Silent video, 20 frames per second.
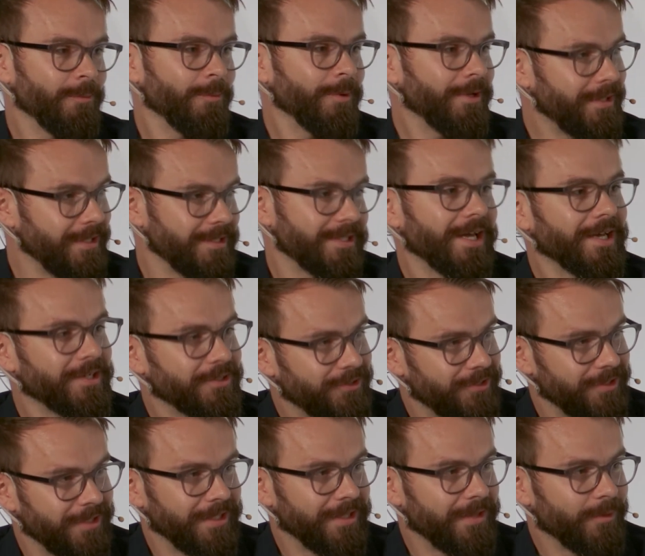What is
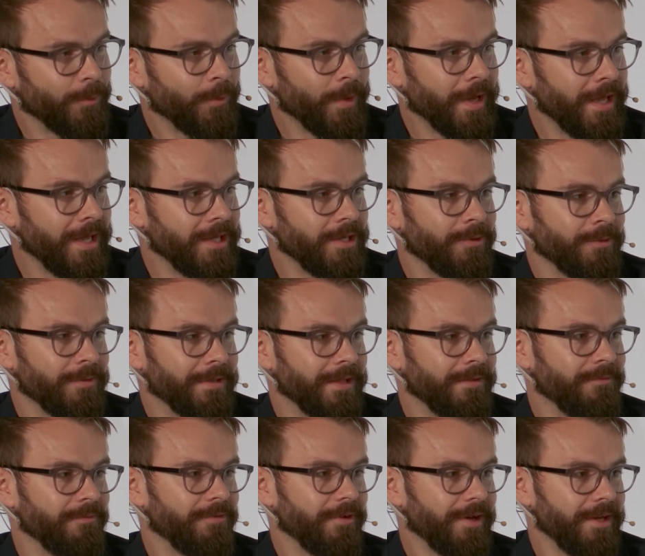actually the way you
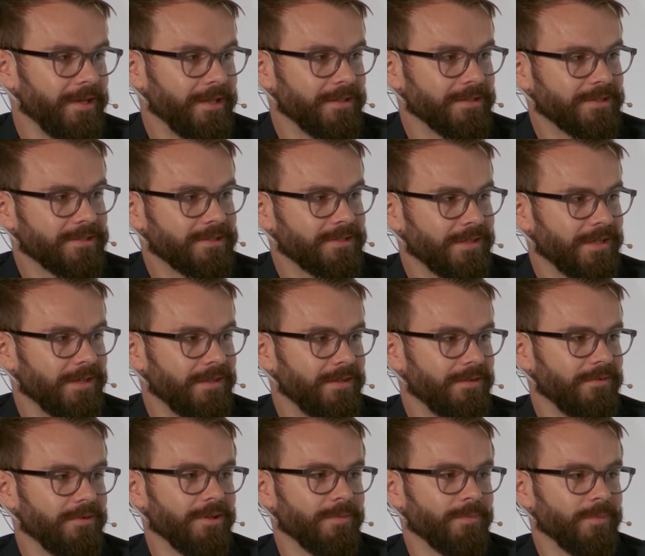then finance
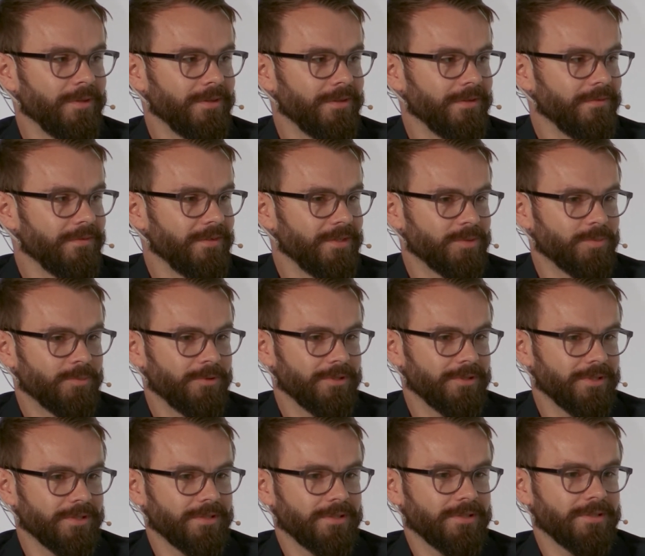development of these
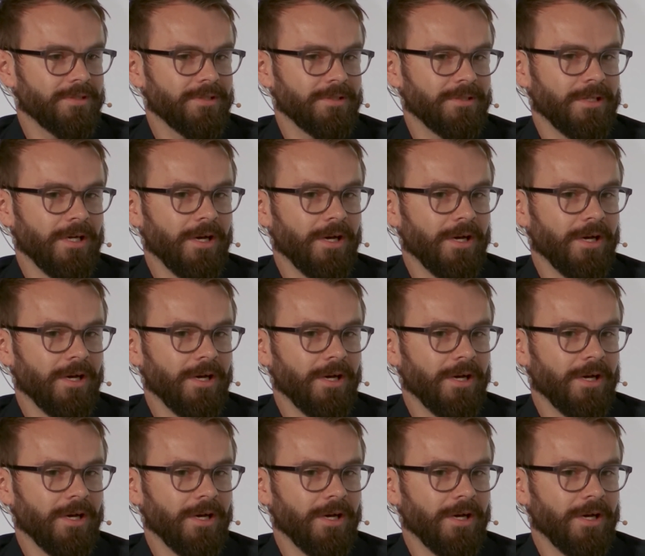projects?